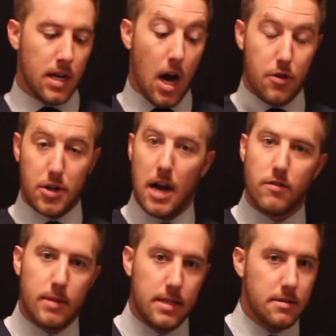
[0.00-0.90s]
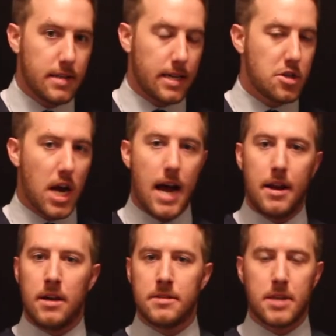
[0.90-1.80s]
other governments like
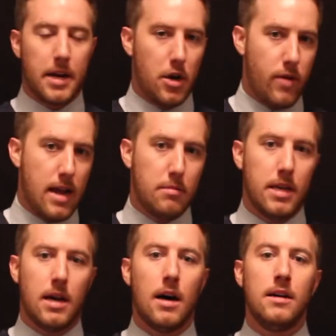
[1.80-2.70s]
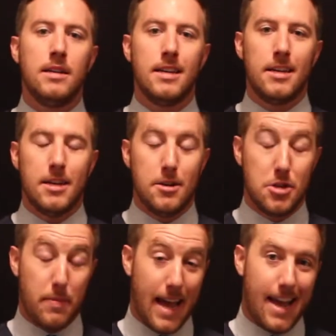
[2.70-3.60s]
China, Saudi Arabia,
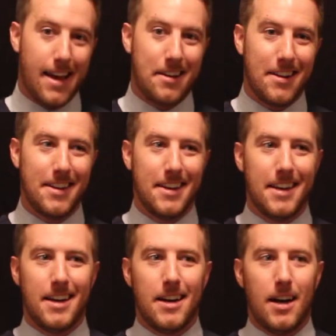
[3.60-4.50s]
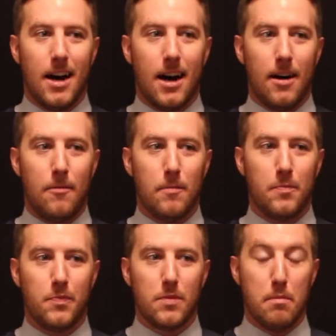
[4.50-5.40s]
Japan
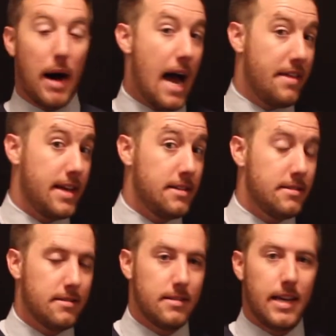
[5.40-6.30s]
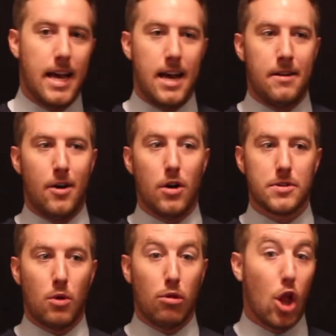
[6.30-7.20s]
buy these, and
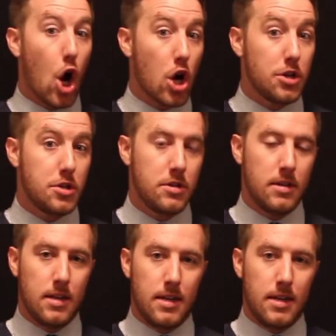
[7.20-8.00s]
also large